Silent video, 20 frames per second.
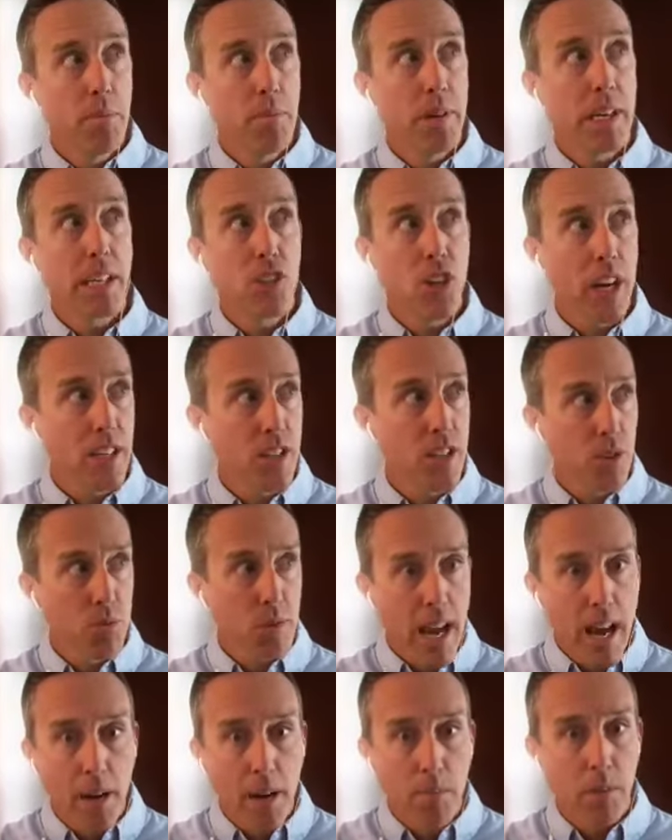big changes
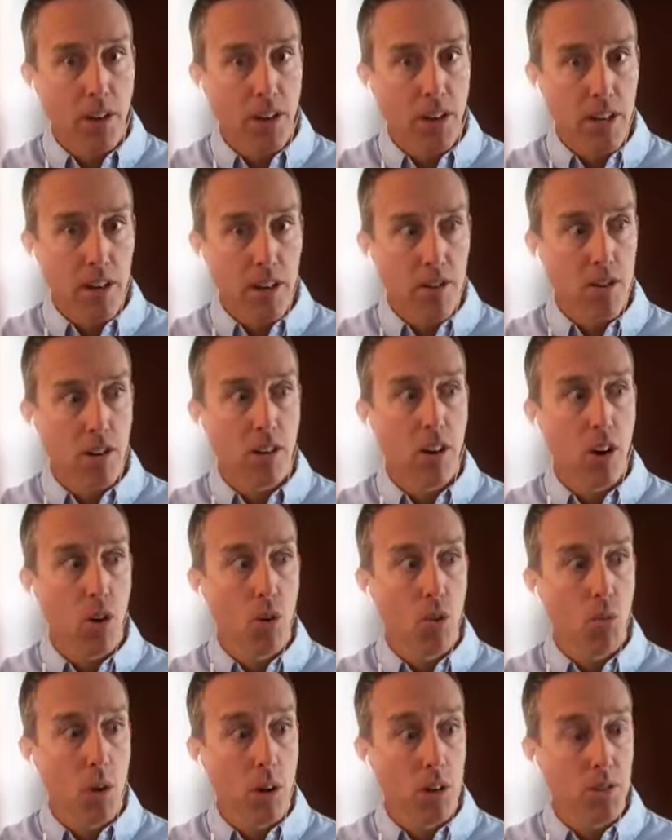we had about a year
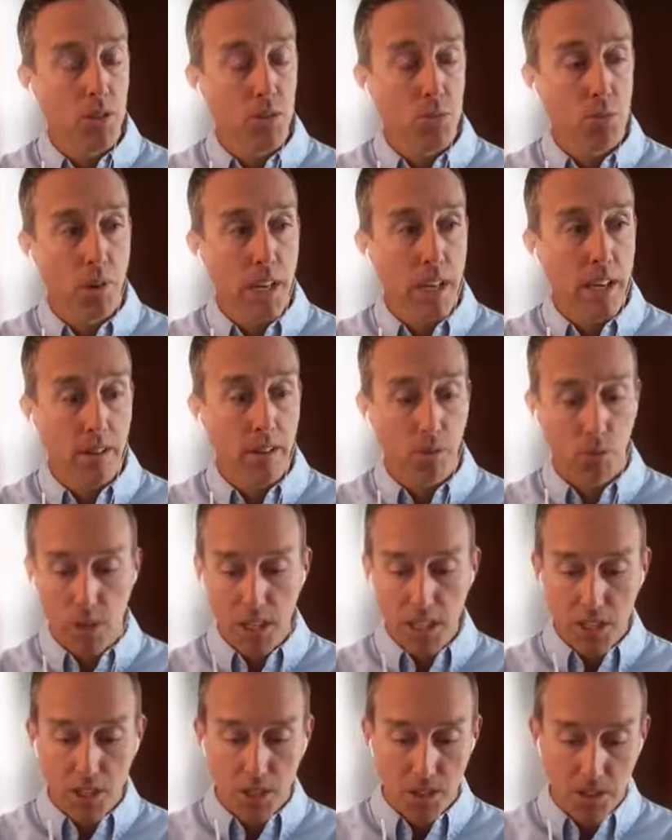ago was
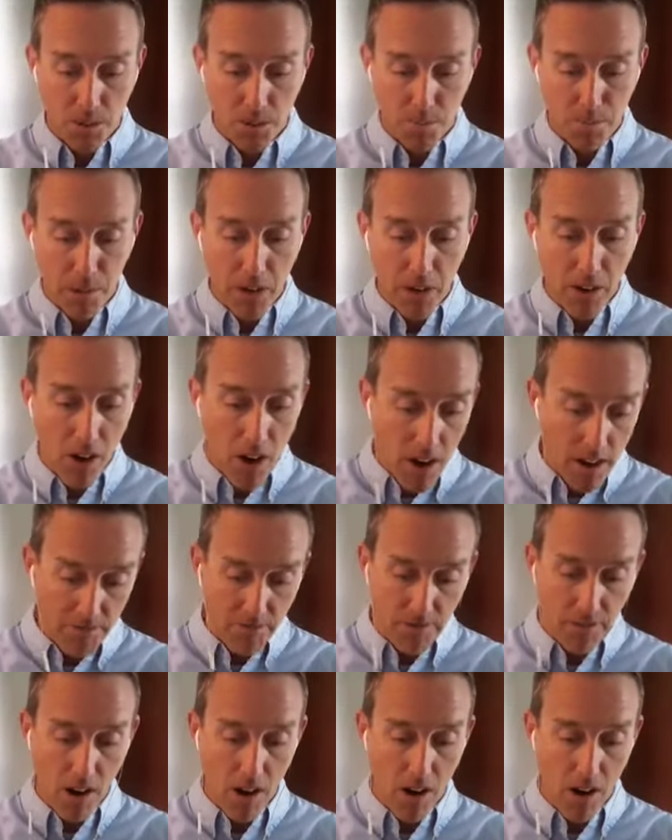we spun off